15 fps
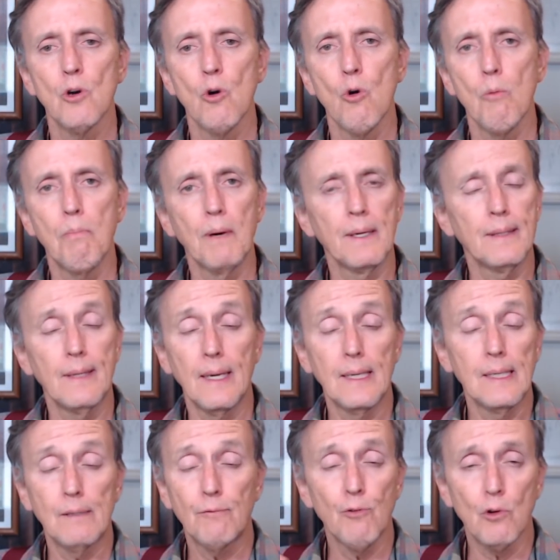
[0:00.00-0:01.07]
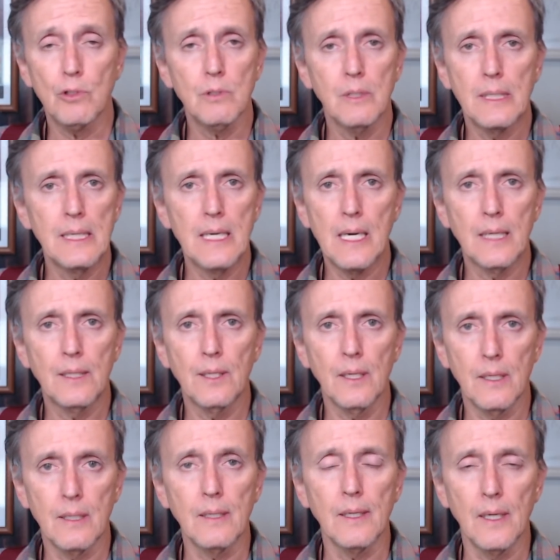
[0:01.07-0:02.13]
So, but unfortunately, I
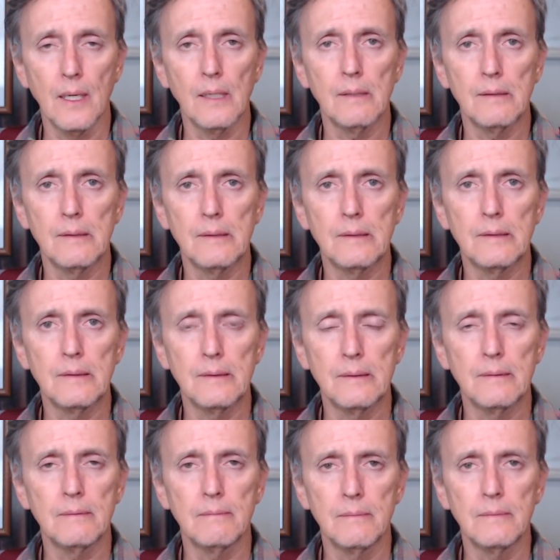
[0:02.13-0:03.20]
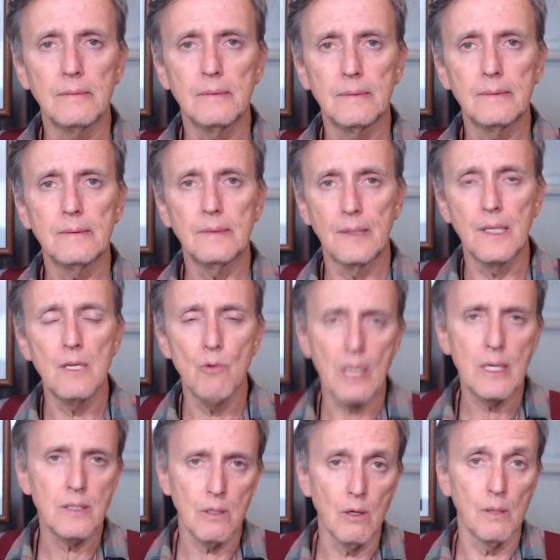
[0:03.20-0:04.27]
think the
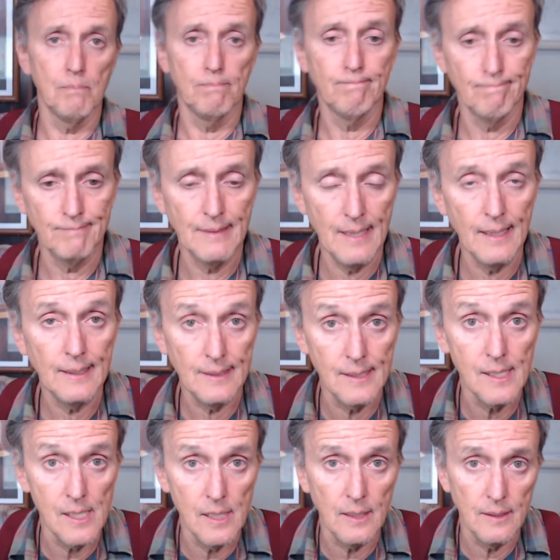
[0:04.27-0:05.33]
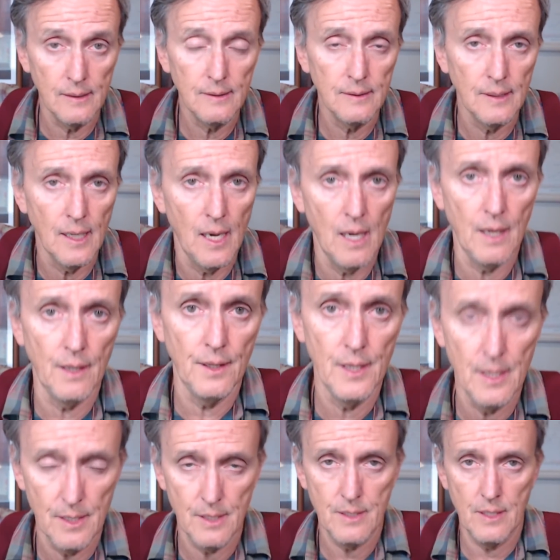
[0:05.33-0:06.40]
U.S. is going to get hurt out
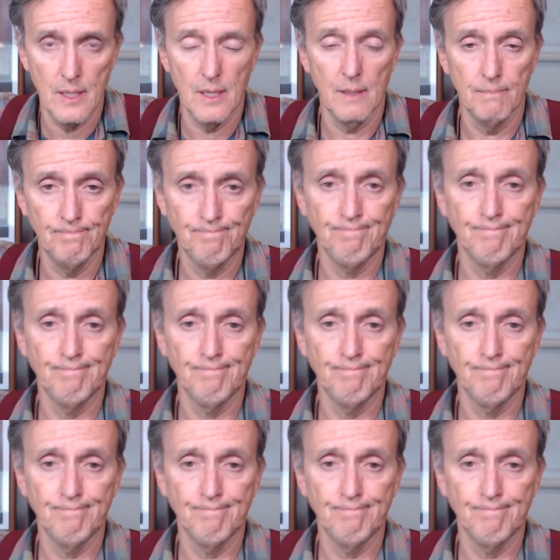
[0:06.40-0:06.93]
of this